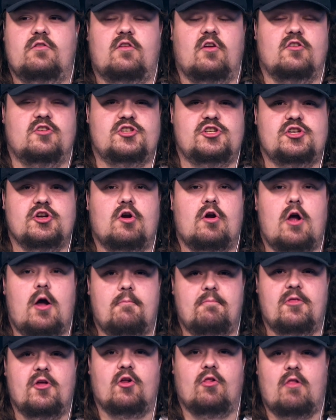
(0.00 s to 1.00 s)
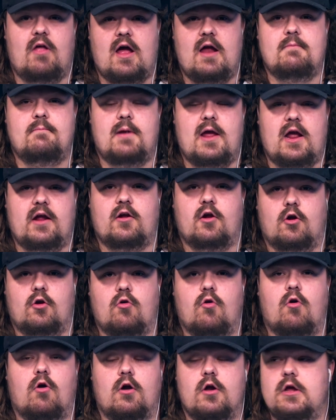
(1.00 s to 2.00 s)
to shore up their linebacker
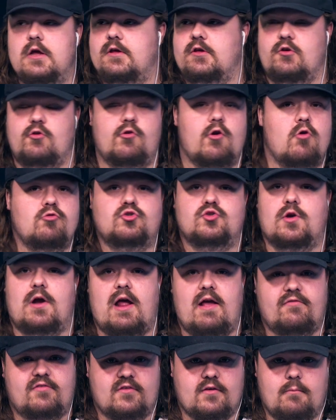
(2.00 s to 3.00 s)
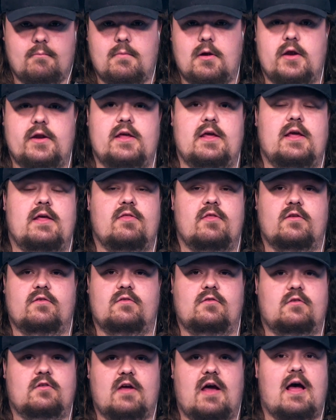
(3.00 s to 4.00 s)
core. You don't draft somebody in the
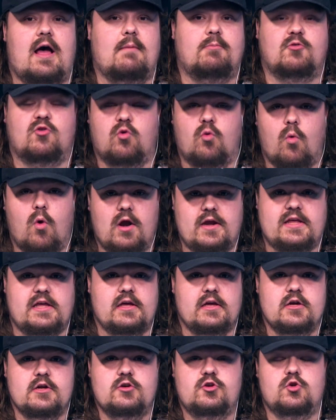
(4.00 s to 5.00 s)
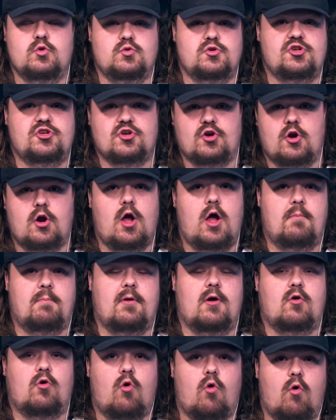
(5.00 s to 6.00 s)
top 20 to shore
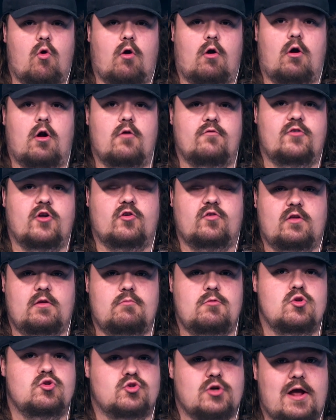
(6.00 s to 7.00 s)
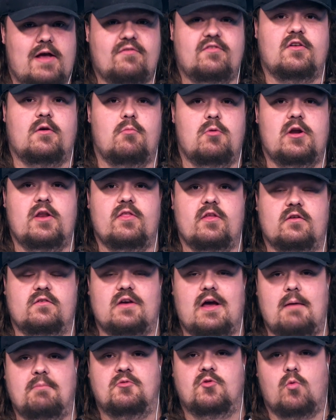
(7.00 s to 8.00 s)
up a core of your team. You draft someone in the
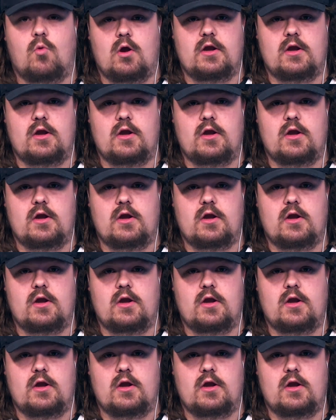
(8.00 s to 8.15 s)
top